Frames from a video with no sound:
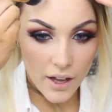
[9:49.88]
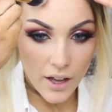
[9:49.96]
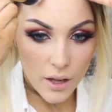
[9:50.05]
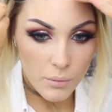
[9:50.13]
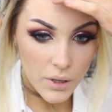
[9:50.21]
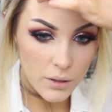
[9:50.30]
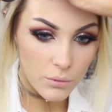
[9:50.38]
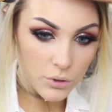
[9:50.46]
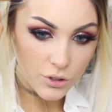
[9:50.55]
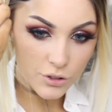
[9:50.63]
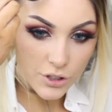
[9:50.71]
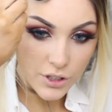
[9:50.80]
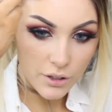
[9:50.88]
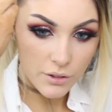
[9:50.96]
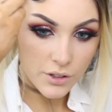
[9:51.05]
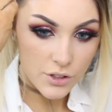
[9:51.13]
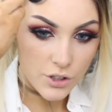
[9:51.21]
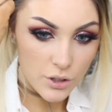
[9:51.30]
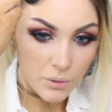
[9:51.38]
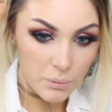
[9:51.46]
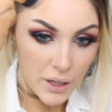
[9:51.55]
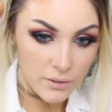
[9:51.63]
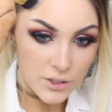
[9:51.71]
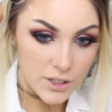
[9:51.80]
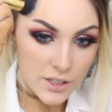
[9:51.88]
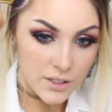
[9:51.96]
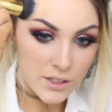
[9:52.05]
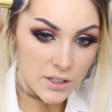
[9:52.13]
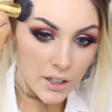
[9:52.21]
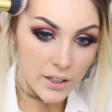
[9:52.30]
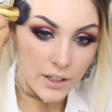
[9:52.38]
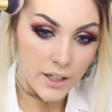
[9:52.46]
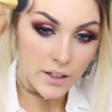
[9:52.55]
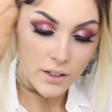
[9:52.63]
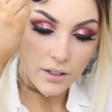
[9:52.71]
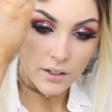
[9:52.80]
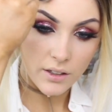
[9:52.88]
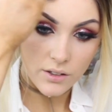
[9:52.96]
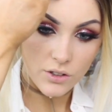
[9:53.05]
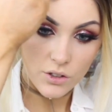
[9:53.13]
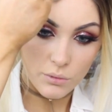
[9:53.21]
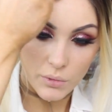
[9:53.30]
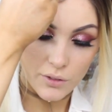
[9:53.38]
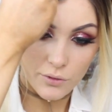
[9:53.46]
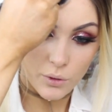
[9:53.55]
And I'm also just going to bounce this slightly into my